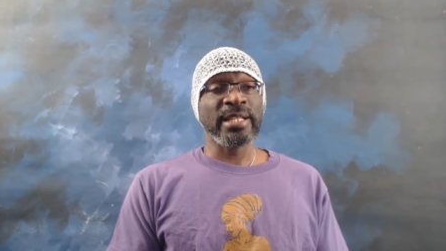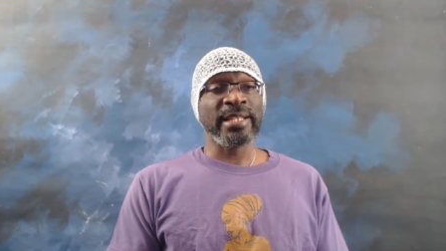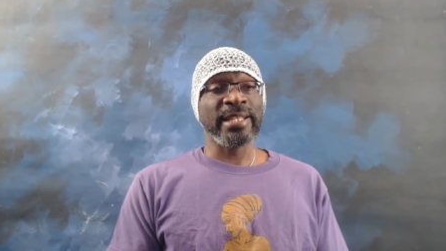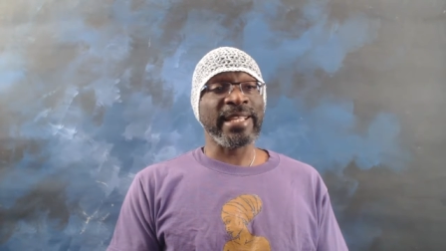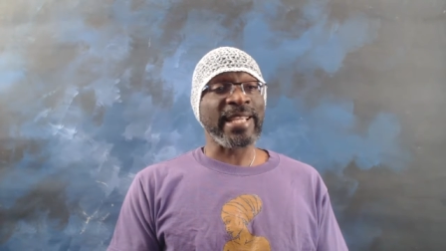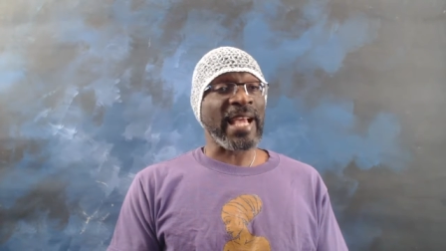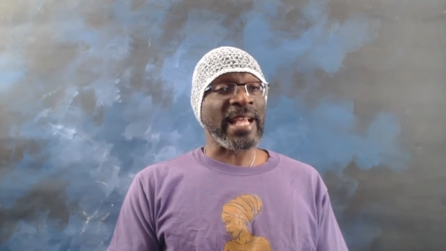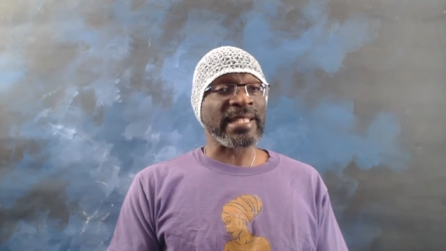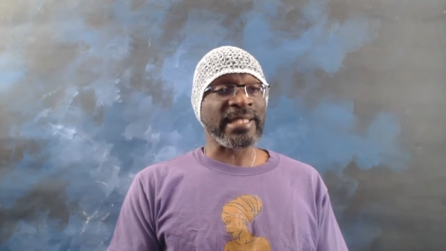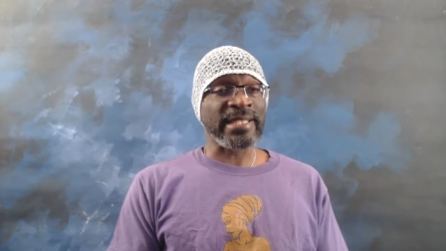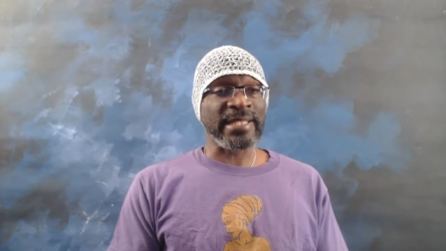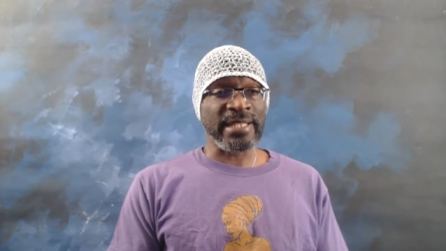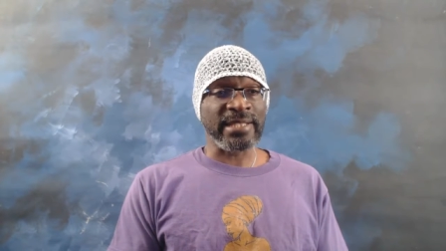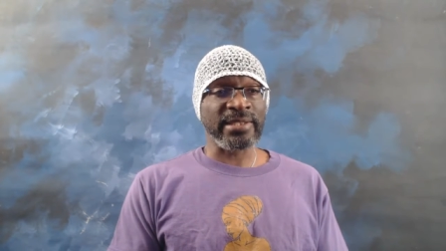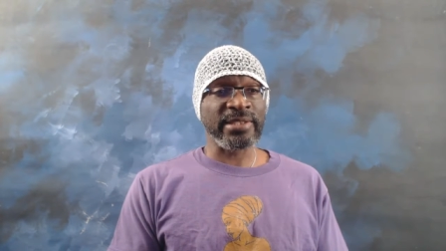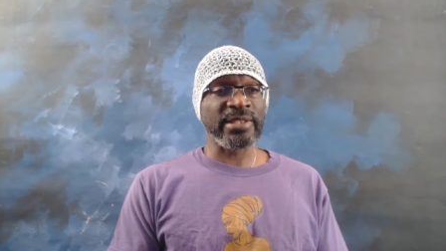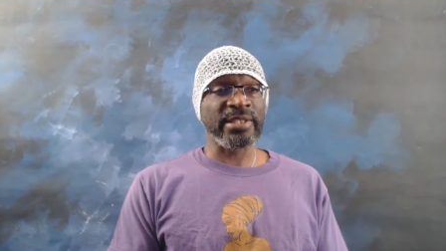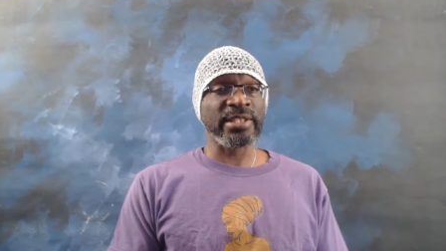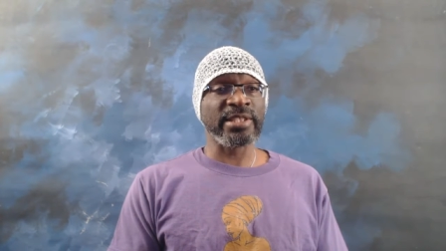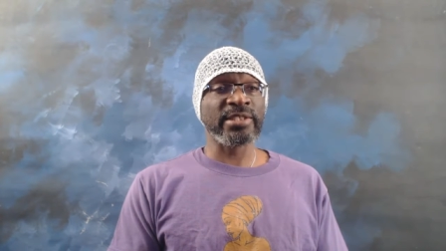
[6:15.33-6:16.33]
the
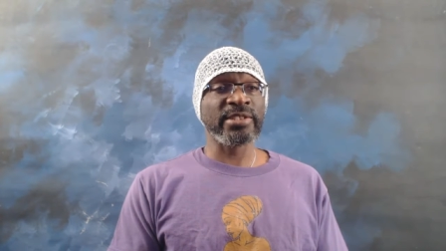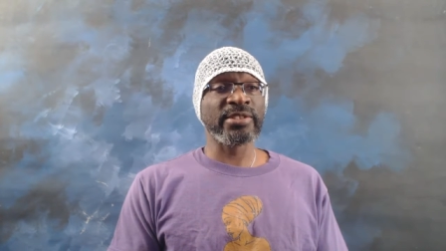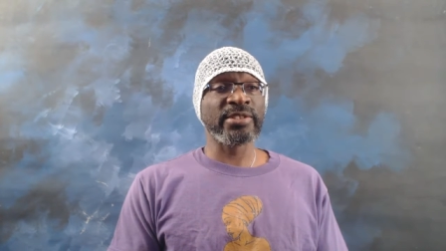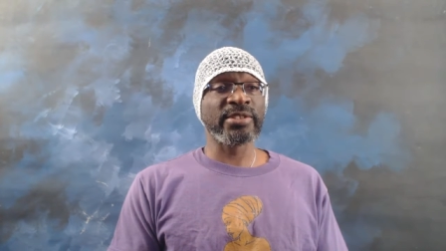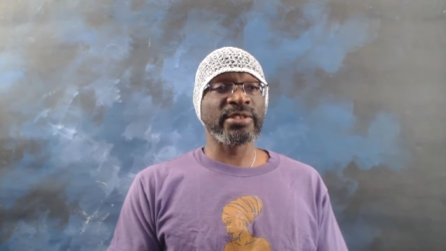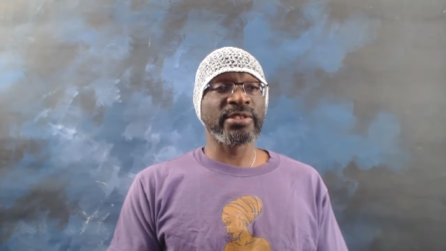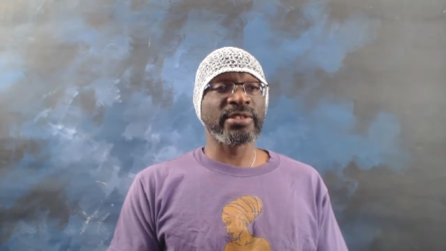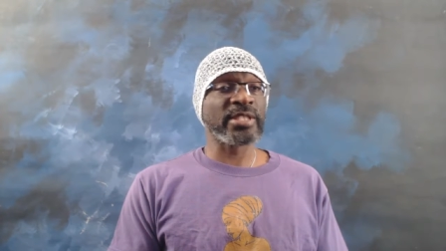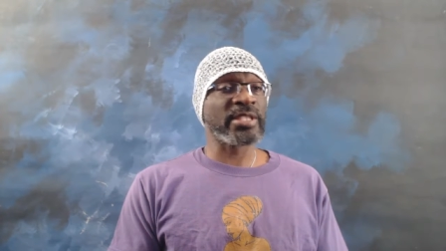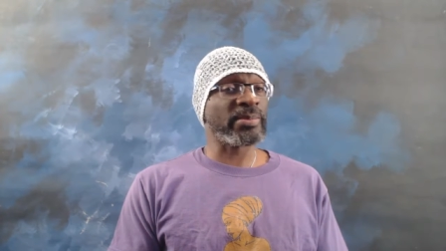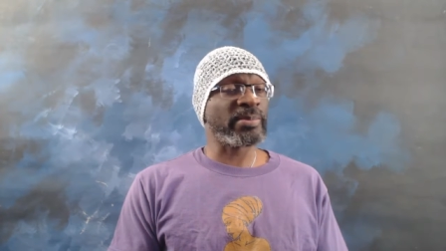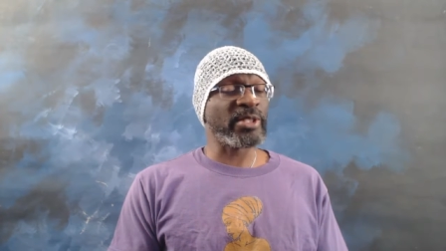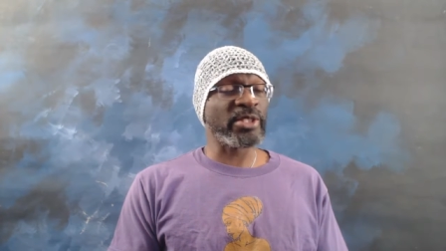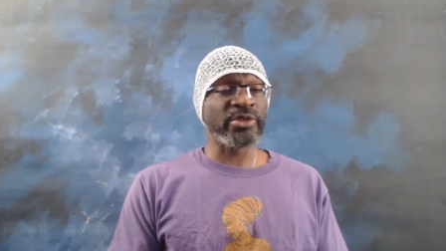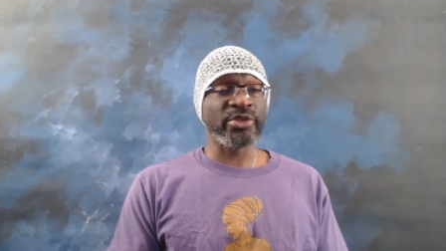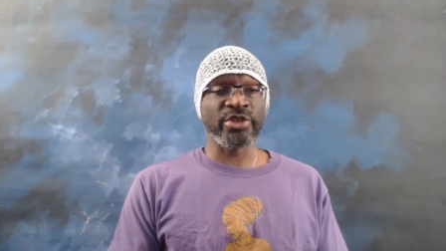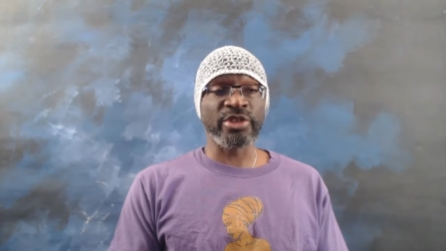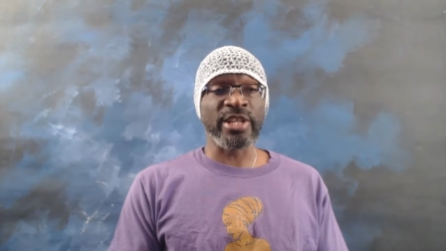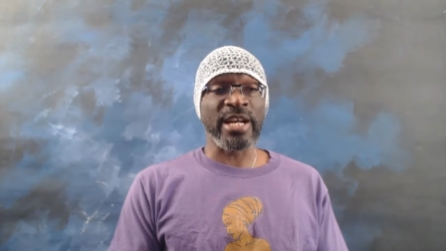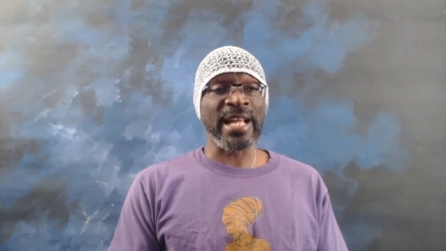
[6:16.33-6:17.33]
ancestors,
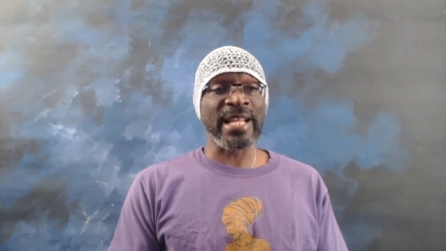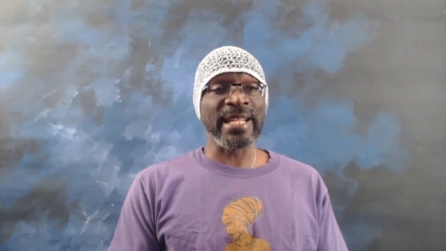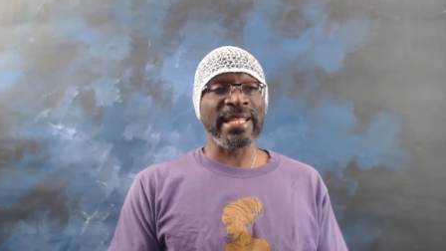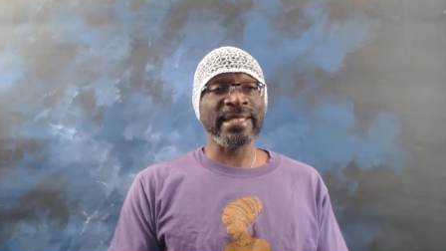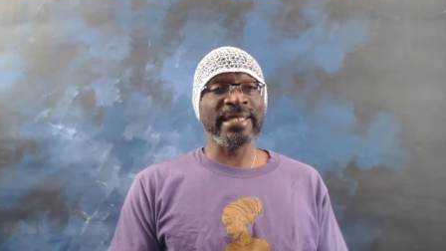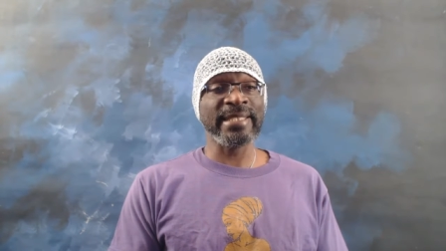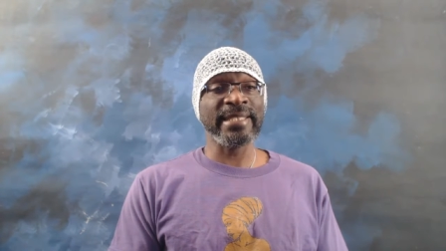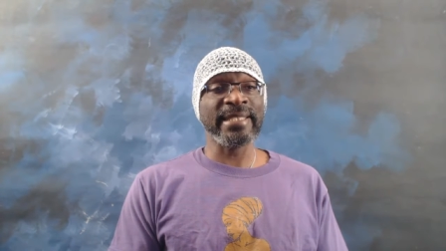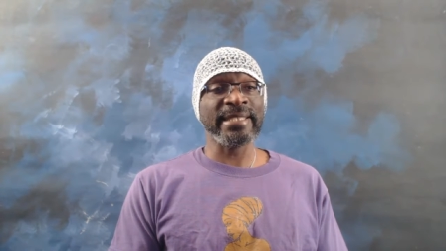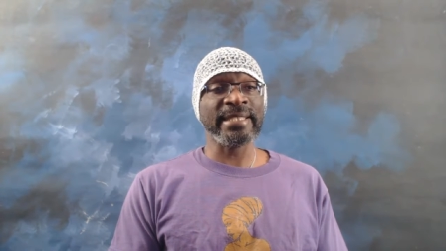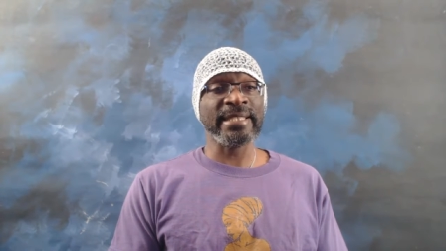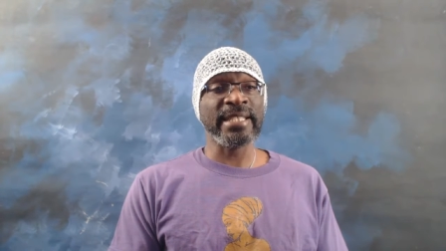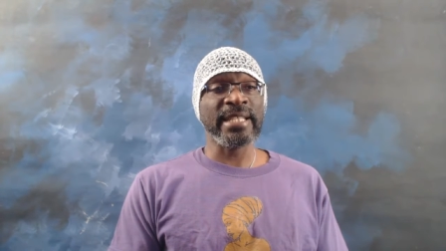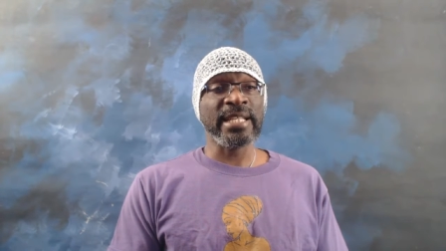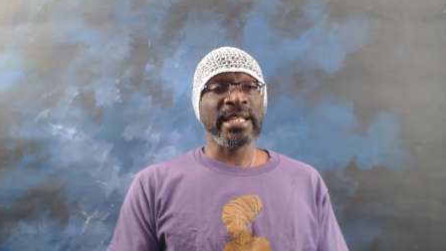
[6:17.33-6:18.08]
spirituality,